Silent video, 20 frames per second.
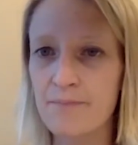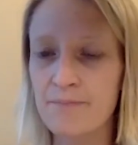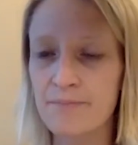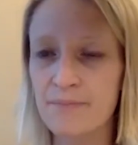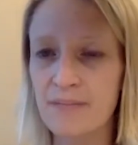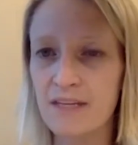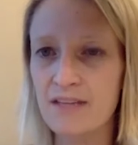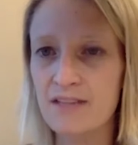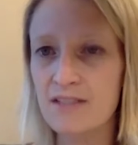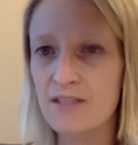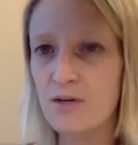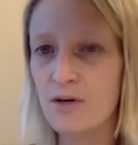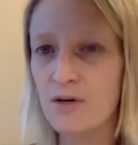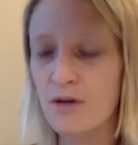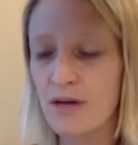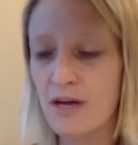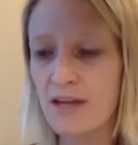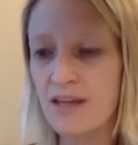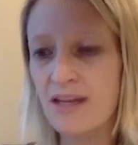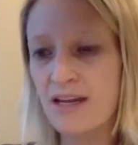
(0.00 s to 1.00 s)

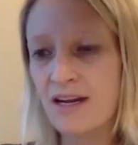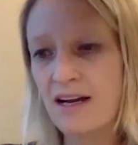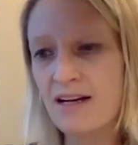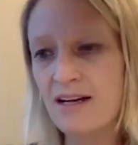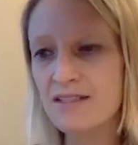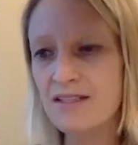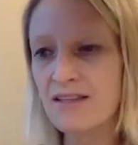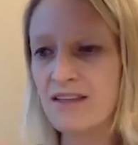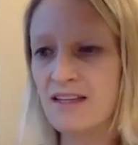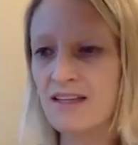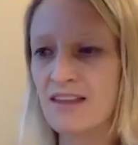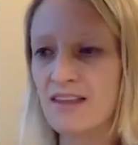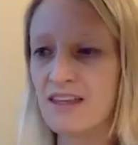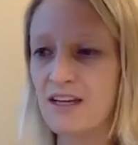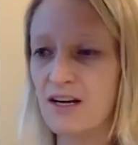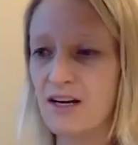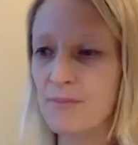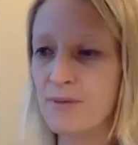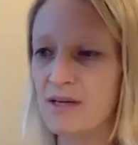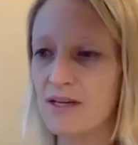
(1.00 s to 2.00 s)
And then I also think
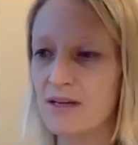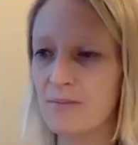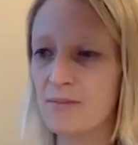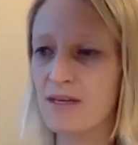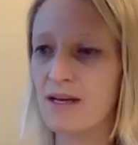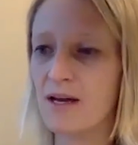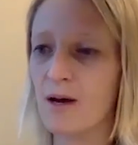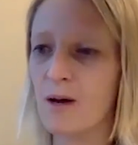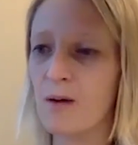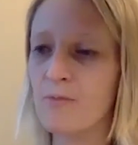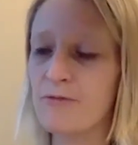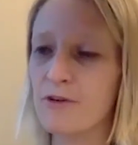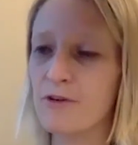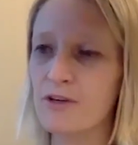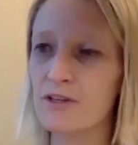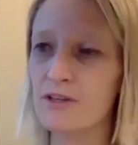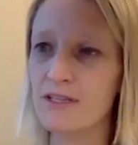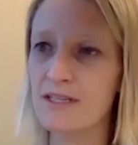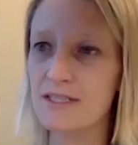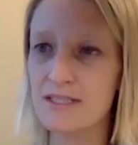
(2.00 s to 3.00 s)
therapy can be
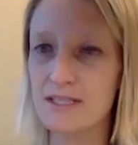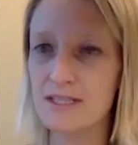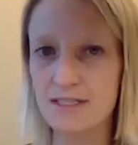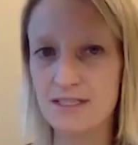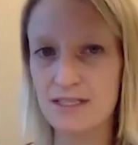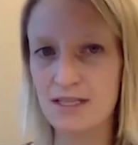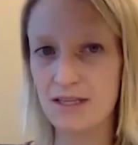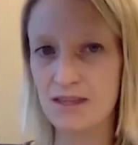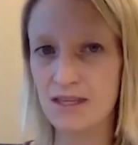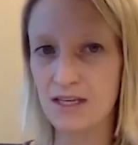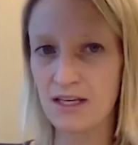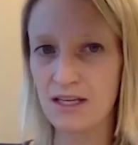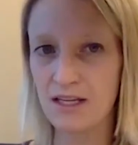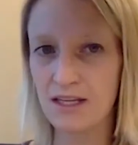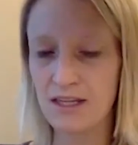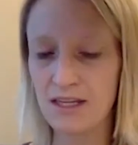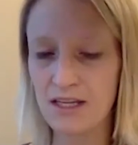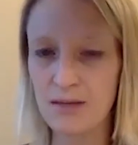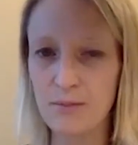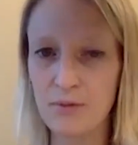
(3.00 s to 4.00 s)
helpful in the sense that
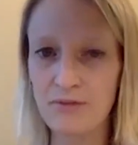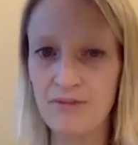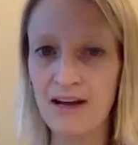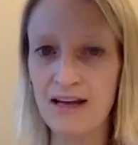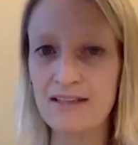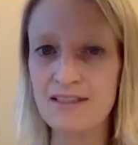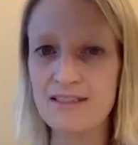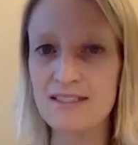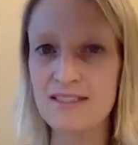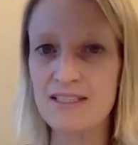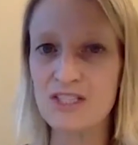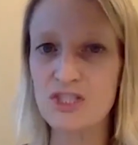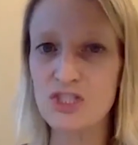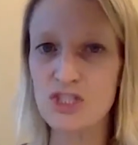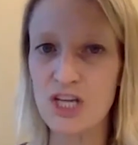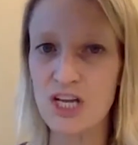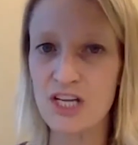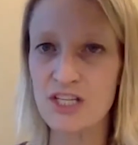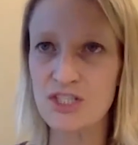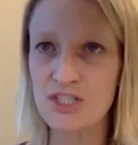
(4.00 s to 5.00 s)
they can provide
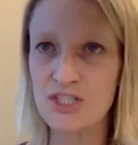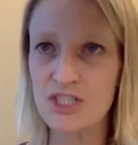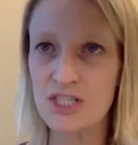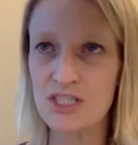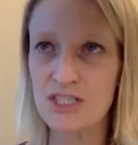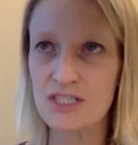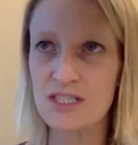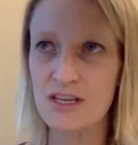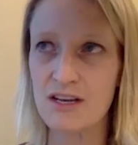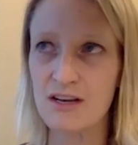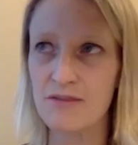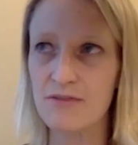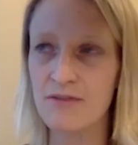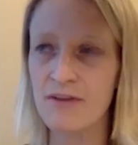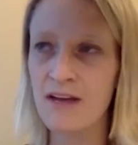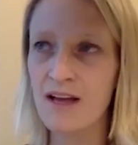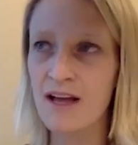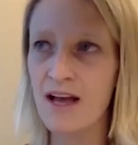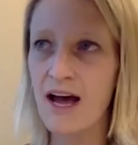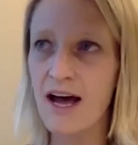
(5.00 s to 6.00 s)
suggestions of
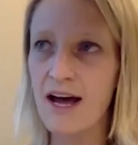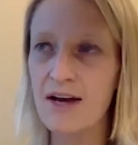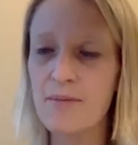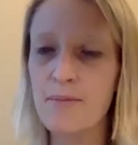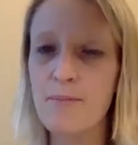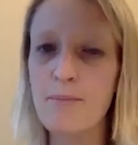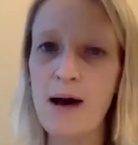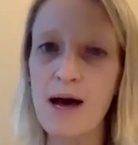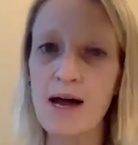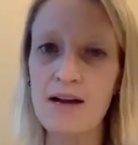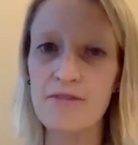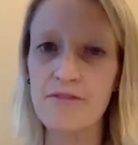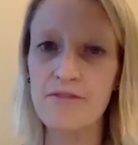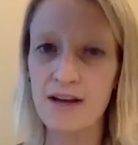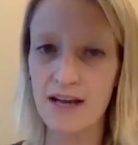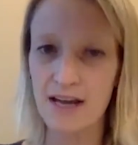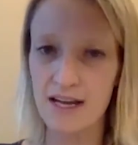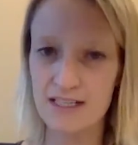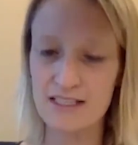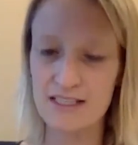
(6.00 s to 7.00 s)
how to
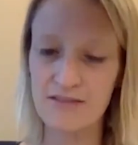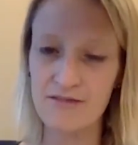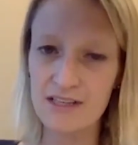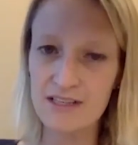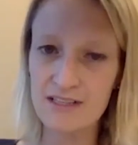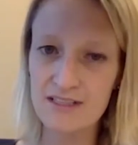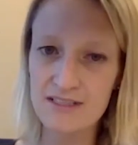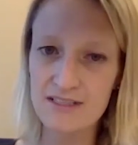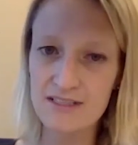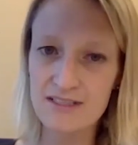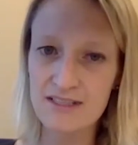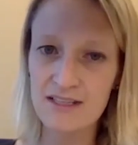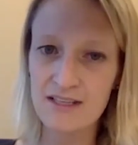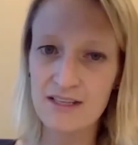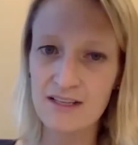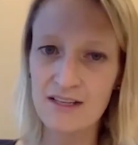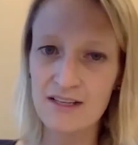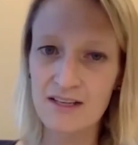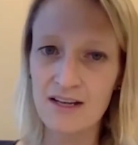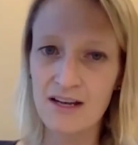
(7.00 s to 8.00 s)
modify activities.
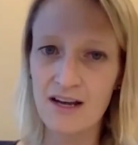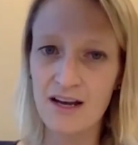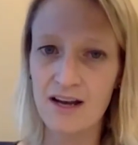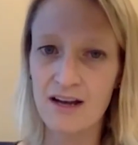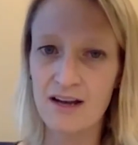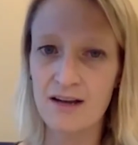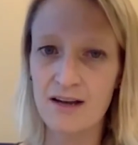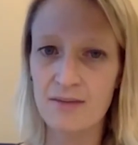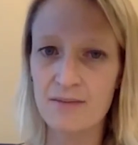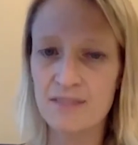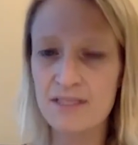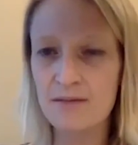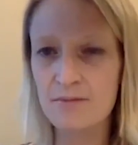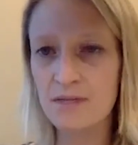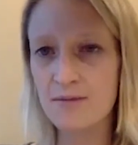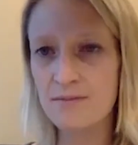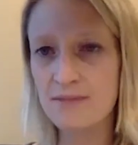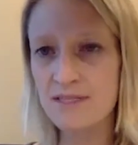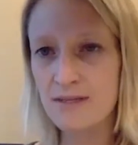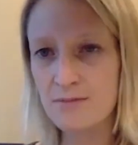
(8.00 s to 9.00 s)

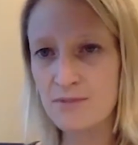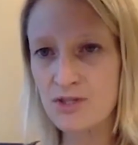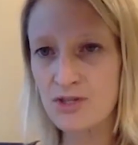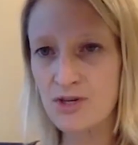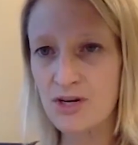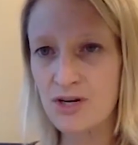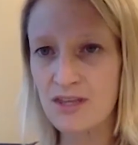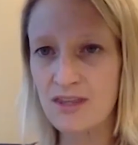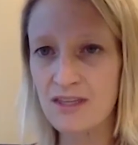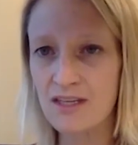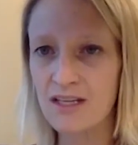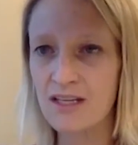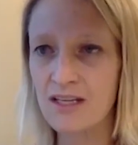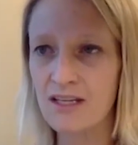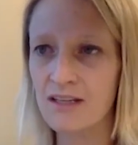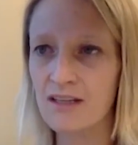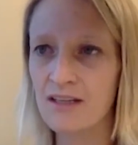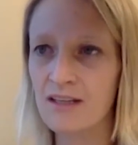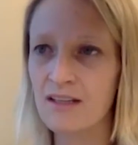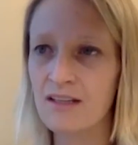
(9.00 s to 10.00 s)
Sometimes some
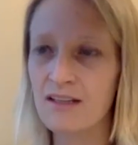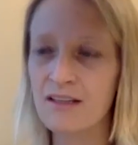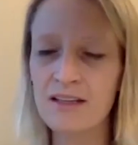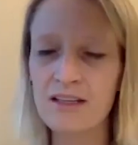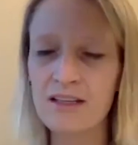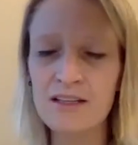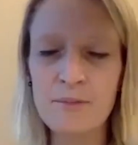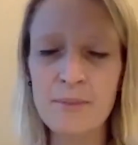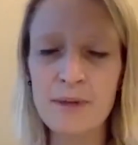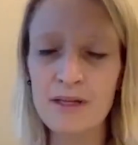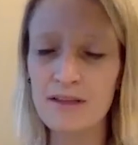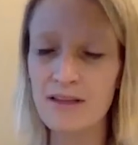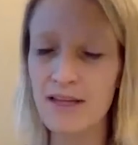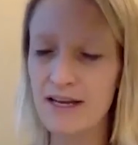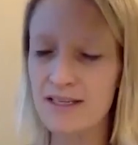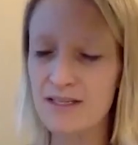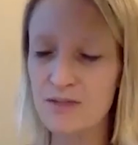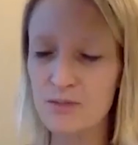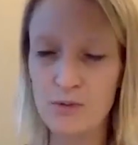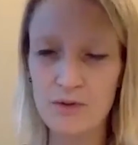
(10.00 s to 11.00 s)
strengthening, a little bit
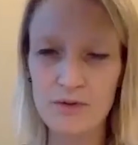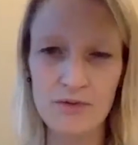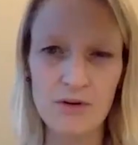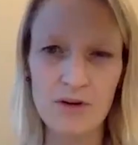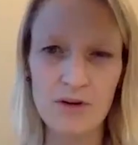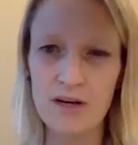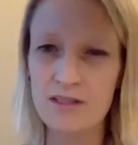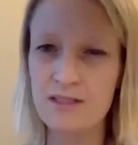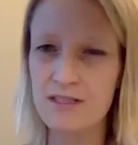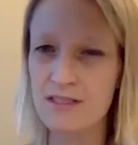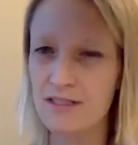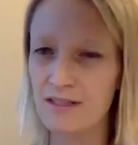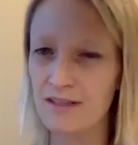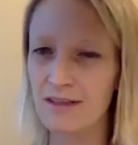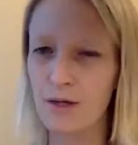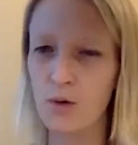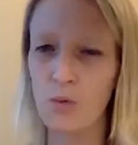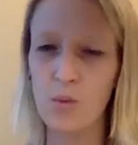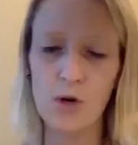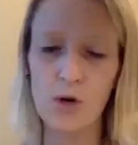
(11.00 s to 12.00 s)
less with regards to
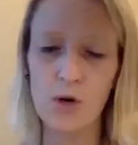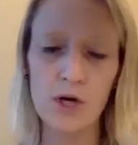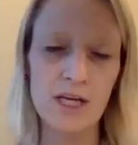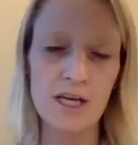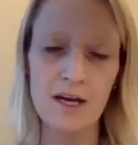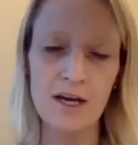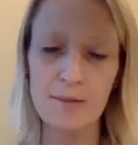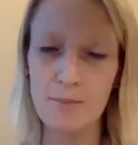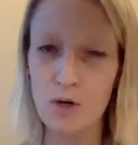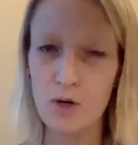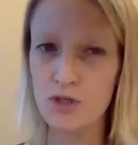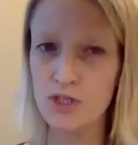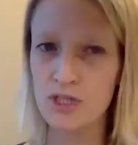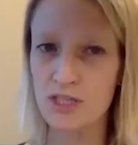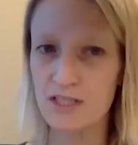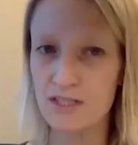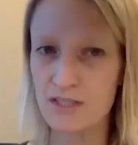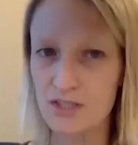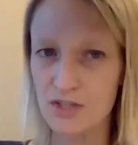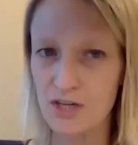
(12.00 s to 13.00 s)
like working on motion
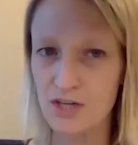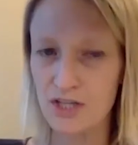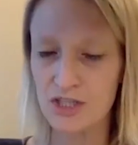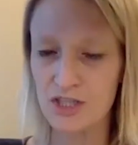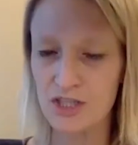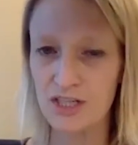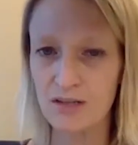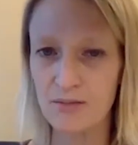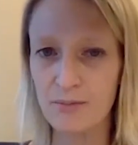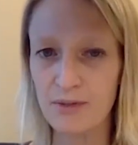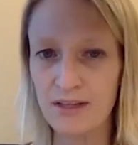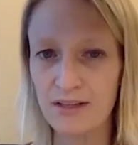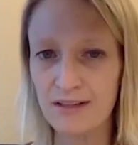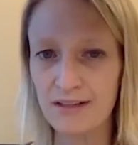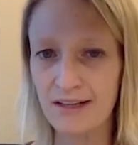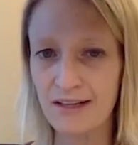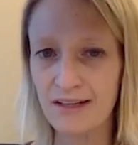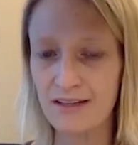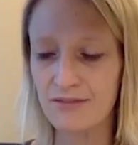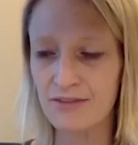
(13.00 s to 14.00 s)
and stretching, but
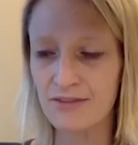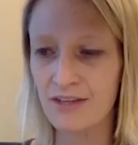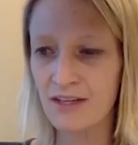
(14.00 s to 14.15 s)
kind of